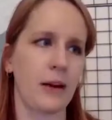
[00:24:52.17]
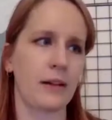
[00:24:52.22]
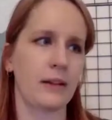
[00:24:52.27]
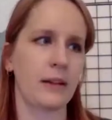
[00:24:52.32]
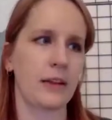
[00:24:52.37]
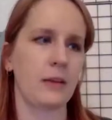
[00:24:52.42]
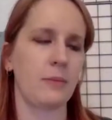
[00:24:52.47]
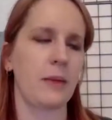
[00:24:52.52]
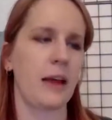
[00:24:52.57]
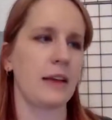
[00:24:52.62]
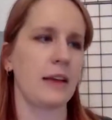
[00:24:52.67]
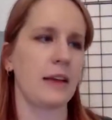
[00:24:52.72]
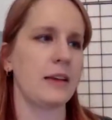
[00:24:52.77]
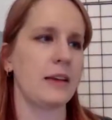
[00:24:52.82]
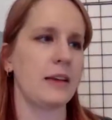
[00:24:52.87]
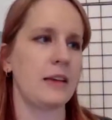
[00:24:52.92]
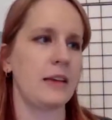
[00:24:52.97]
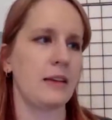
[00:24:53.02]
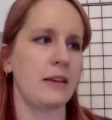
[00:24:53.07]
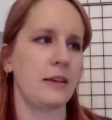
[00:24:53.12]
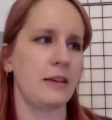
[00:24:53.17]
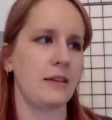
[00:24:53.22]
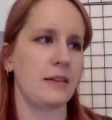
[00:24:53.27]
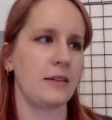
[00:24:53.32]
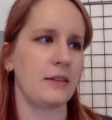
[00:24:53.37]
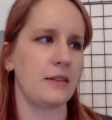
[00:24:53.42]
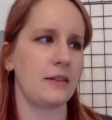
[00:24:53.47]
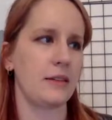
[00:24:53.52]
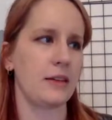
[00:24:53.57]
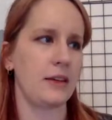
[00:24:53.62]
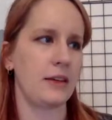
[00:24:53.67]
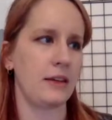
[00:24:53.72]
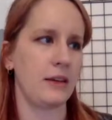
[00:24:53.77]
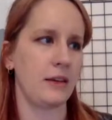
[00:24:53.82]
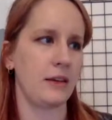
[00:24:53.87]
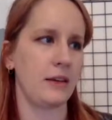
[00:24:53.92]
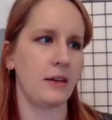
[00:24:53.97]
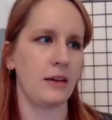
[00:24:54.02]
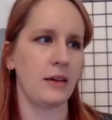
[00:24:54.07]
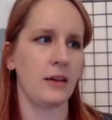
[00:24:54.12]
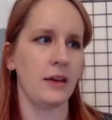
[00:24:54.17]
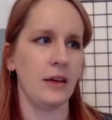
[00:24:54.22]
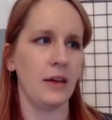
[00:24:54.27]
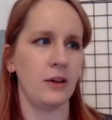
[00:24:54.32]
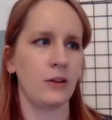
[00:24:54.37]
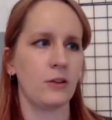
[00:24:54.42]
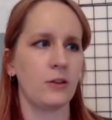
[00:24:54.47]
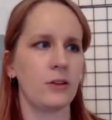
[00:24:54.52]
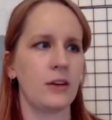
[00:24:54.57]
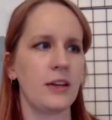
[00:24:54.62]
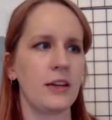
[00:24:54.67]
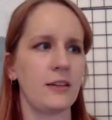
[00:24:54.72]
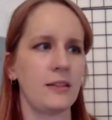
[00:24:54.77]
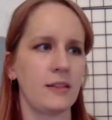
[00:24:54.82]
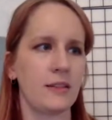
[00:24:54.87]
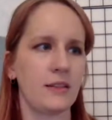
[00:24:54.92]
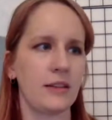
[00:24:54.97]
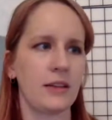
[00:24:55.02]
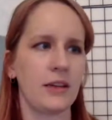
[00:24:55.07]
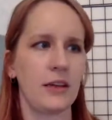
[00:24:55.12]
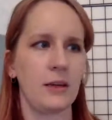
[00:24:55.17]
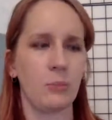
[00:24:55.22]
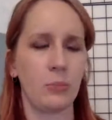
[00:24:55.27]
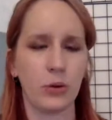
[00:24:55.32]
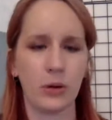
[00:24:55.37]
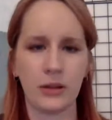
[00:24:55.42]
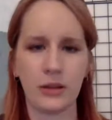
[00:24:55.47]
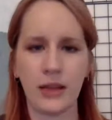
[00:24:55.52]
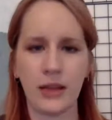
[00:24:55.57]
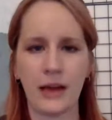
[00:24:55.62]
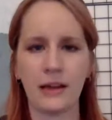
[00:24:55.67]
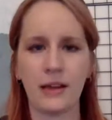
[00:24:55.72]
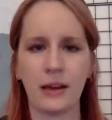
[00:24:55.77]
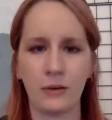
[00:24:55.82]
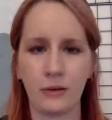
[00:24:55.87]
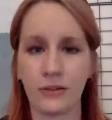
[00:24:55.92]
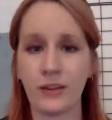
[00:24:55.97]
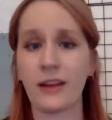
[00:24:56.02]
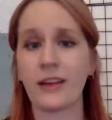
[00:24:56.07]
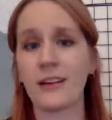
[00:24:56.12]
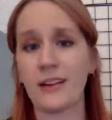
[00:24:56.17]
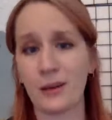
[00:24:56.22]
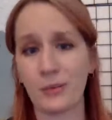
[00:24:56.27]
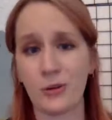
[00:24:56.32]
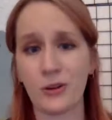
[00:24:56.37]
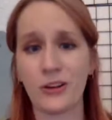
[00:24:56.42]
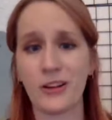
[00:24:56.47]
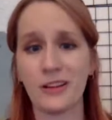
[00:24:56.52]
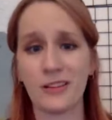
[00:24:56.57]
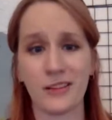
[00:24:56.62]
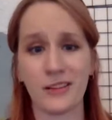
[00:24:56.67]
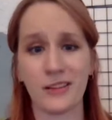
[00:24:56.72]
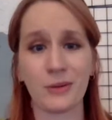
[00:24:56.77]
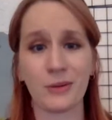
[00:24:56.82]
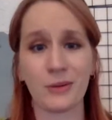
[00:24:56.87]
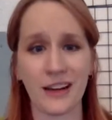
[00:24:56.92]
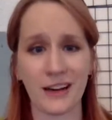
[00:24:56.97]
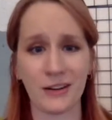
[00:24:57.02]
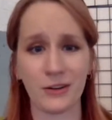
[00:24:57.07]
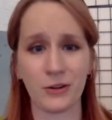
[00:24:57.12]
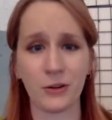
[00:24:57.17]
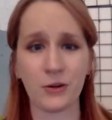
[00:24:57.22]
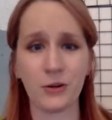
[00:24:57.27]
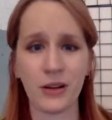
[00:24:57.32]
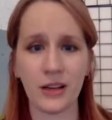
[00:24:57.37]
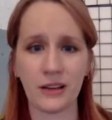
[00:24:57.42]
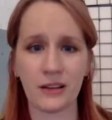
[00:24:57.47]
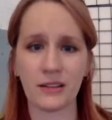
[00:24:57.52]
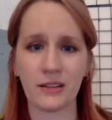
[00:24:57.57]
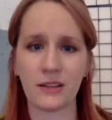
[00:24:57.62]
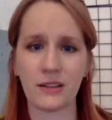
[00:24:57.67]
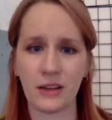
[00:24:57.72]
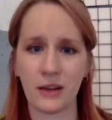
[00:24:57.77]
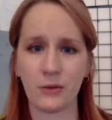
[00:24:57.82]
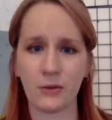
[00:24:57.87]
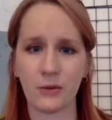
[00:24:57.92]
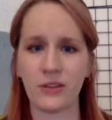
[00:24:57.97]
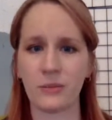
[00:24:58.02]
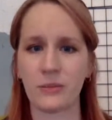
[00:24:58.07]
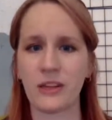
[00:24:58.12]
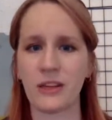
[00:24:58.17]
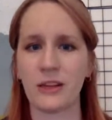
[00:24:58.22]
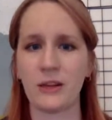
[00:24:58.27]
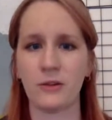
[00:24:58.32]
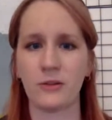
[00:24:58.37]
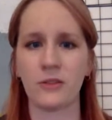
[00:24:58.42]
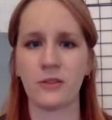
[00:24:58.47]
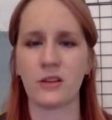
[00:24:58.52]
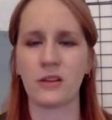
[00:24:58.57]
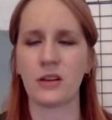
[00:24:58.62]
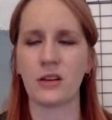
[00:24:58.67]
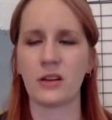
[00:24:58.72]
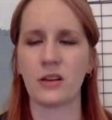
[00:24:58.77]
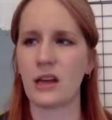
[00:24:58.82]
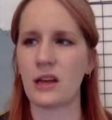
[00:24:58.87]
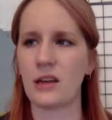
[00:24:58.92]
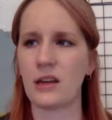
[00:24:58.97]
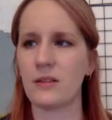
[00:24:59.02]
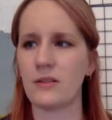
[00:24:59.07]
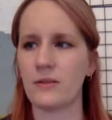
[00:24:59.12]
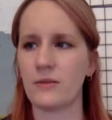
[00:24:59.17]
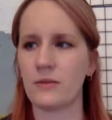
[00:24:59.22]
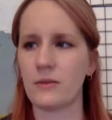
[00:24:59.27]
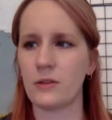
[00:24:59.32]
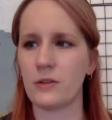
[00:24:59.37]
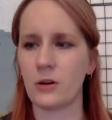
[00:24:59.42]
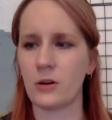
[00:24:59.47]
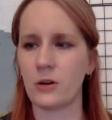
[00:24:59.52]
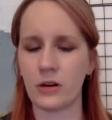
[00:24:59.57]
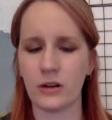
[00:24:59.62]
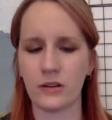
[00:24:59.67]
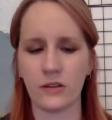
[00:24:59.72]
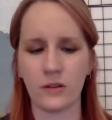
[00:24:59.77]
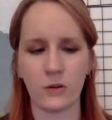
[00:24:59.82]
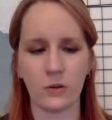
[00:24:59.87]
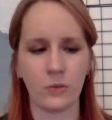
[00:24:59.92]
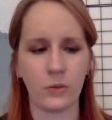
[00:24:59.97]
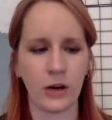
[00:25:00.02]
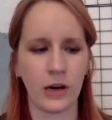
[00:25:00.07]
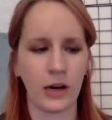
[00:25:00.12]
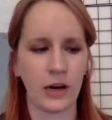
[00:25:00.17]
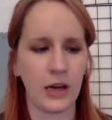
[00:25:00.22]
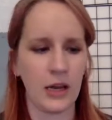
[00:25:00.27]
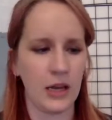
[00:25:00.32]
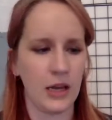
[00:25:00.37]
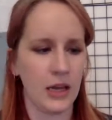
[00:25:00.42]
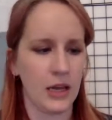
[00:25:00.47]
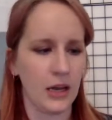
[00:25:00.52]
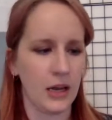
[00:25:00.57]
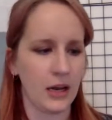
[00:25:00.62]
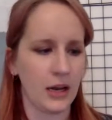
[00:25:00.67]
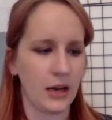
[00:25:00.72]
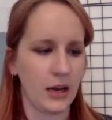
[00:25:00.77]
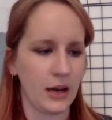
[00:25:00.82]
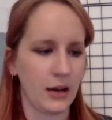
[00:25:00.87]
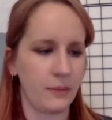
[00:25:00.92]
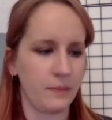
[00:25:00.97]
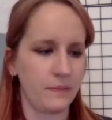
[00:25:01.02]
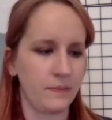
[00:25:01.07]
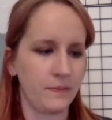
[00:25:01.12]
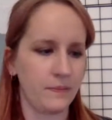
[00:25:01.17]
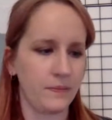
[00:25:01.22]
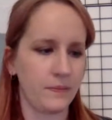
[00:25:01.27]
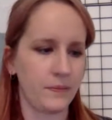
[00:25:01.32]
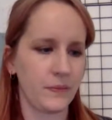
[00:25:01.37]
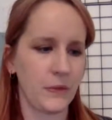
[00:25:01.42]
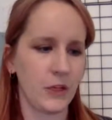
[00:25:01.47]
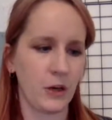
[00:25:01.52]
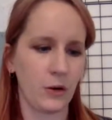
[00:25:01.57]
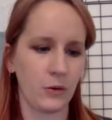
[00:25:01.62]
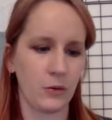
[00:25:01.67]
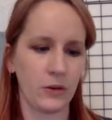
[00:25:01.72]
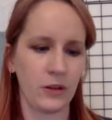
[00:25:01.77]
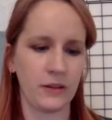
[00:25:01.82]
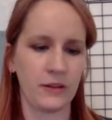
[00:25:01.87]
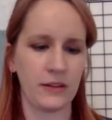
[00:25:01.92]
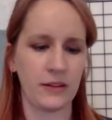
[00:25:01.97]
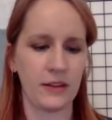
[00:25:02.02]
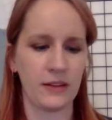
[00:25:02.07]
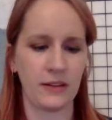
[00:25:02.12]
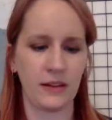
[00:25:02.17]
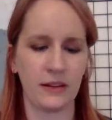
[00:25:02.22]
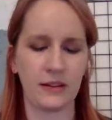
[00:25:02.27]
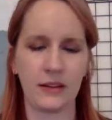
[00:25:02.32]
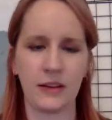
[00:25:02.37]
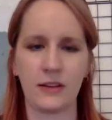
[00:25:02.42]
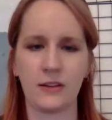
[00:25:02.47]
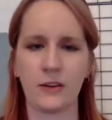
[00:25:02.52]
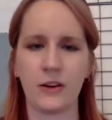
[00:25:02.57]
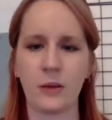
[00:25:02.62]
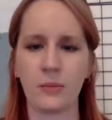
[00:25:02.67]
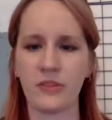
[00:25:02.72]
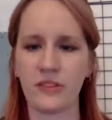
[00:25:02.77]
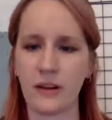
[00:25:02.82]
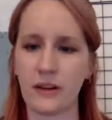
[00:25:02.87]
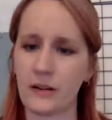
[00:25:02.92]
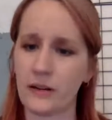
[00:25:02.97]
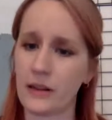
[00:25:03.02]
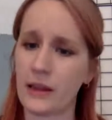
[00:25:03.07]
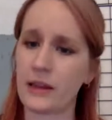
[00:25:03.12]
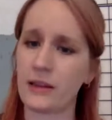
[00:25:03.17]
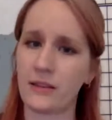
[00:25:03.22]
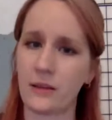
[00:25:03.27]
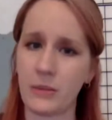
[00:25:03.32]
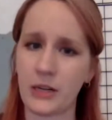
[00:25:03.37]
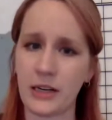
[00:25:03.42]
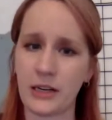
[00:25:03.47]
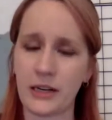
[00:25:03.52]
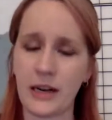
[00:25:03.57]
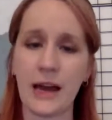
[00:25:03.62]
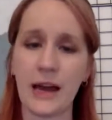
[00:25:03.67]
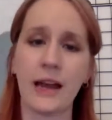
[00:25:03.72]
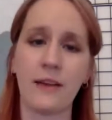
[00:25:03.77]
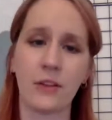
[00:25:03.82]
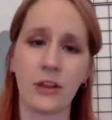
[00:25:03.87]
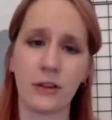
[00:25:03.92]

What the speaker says: a lead magnet, he could easily put that, I was telling him, you could easily put that into a quiz. And that was something he was looking at, on his own, where, he says it either comes down to like somebody not having